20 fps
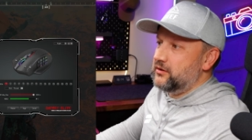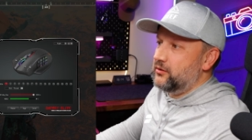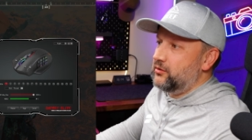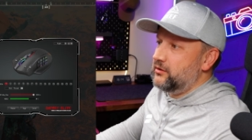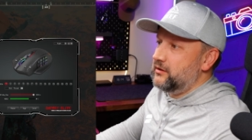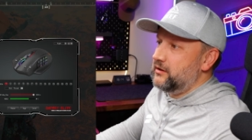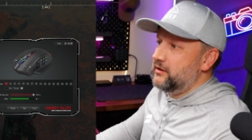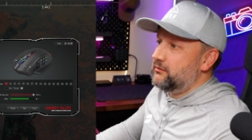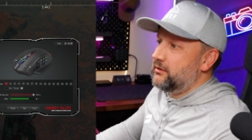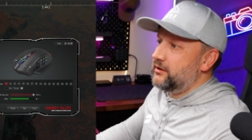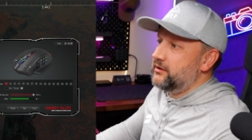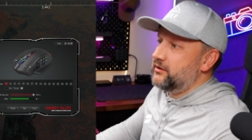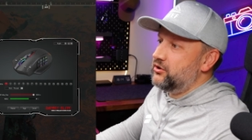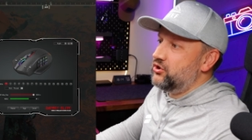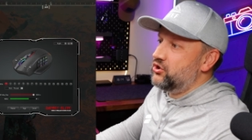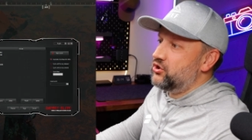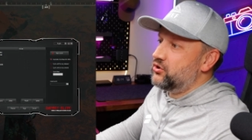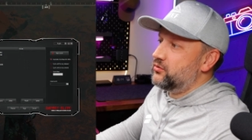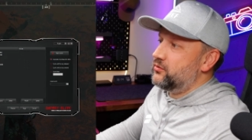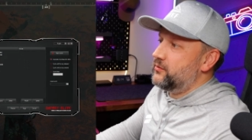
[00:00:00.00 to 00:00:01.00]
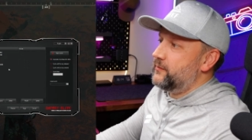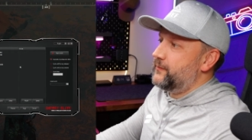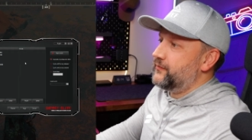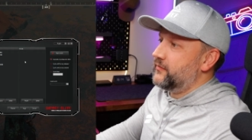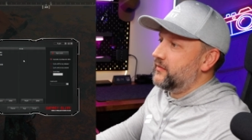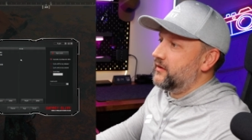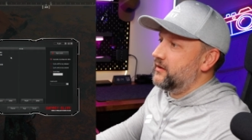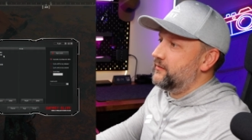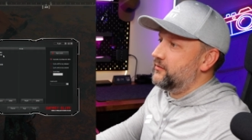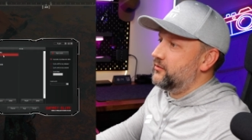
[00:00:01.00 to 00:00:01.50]
The only one issue,
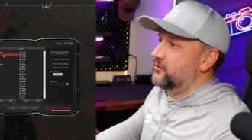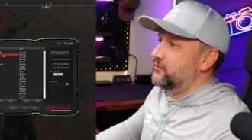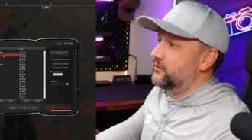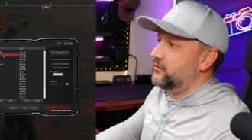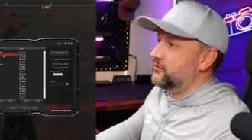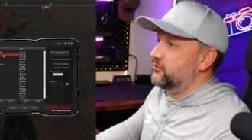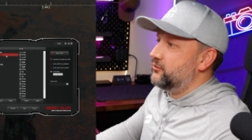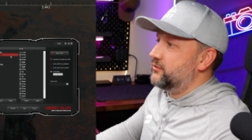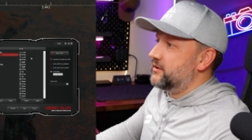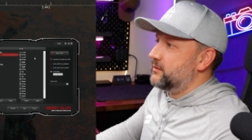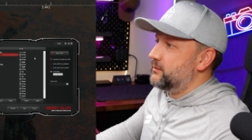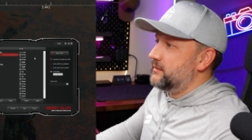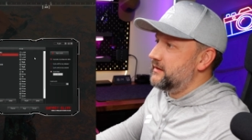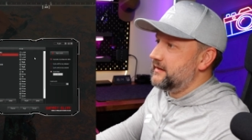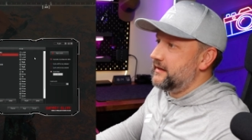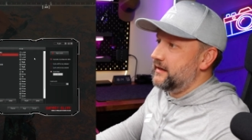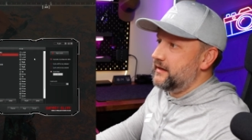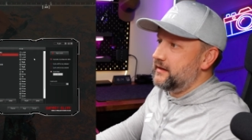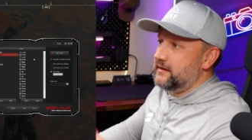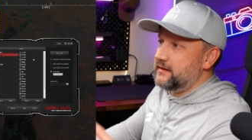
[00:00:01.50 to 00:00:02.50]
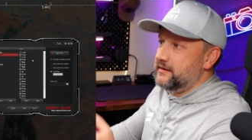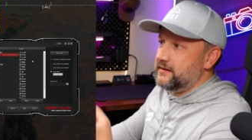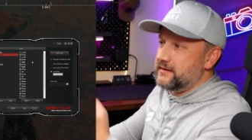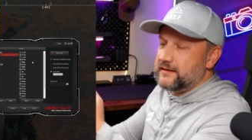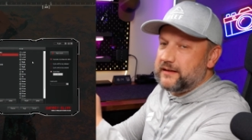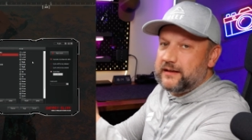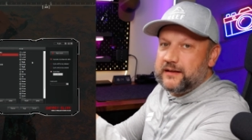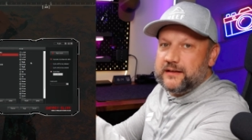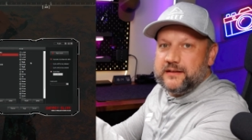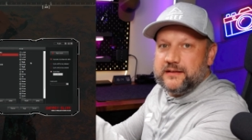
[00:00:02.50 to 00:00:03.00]
if you will do the mistake
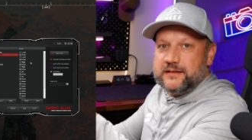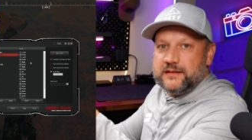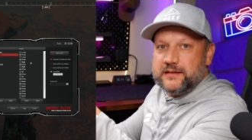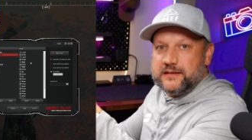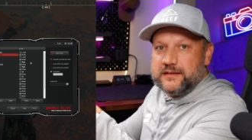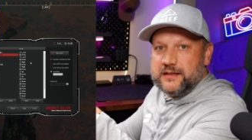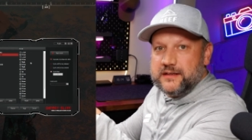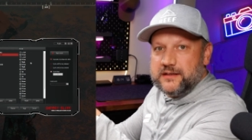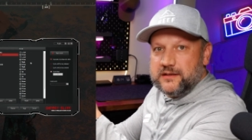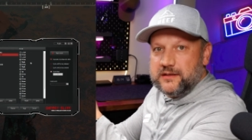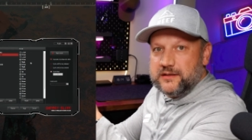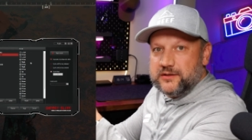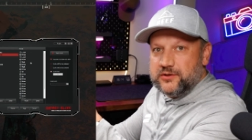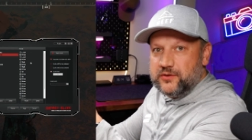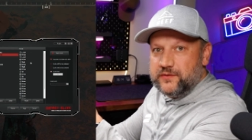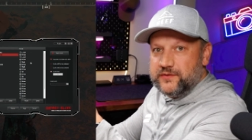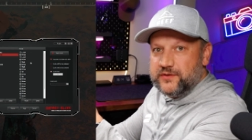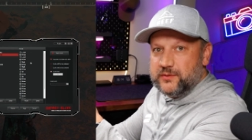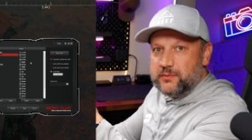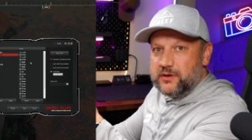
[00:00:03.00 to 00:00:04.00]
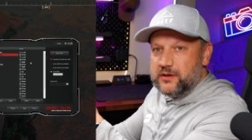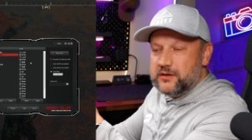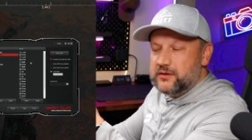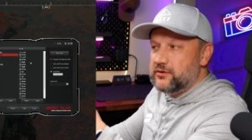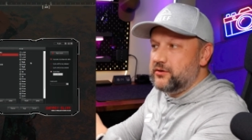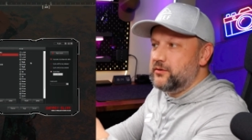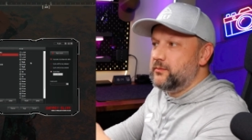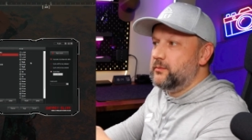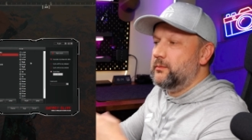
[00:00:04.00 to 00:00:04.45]
inside the settings of the macro,